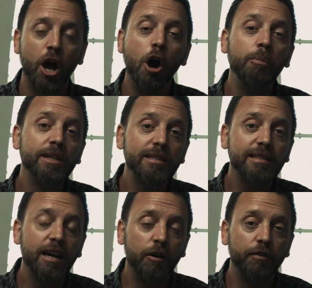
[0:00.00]
Hope this
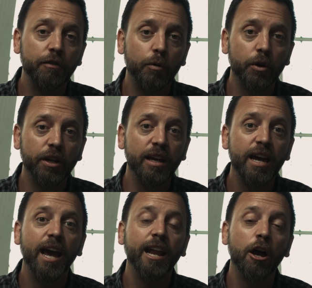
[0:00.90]
is helpful for you,
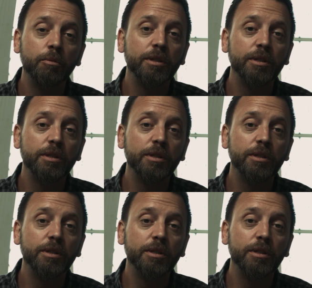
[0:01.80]
and I hope